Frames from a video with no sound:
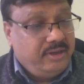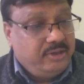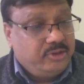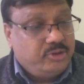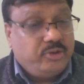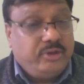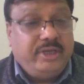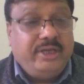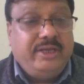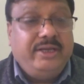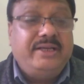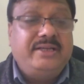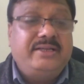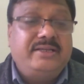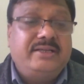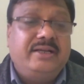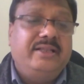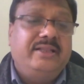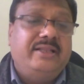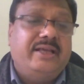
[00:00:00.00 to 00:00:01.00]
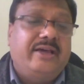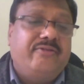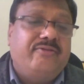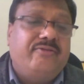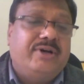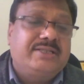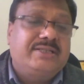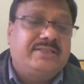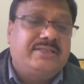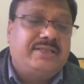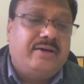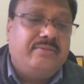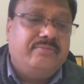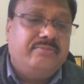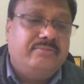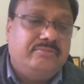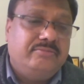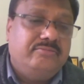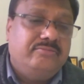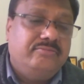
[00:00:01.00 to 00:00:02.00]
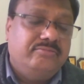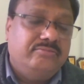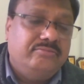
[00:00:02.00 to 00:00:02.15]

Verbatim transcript: so initially there was some